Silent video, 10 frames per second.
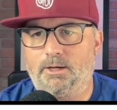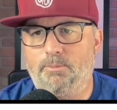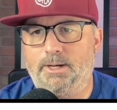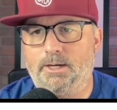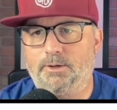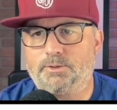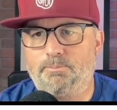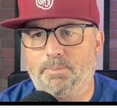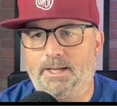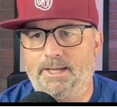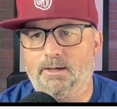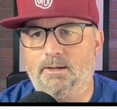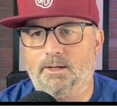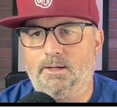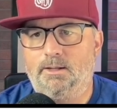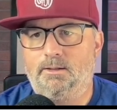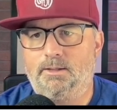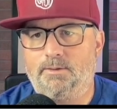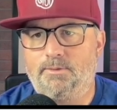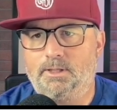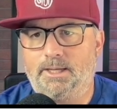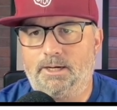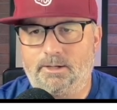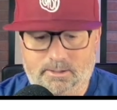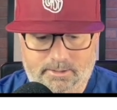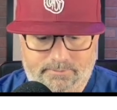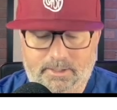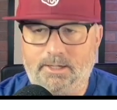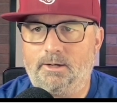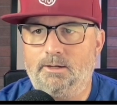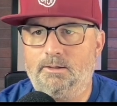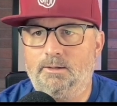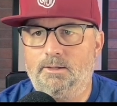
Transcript: Nobody knows, but leave the line at a cliffhanger.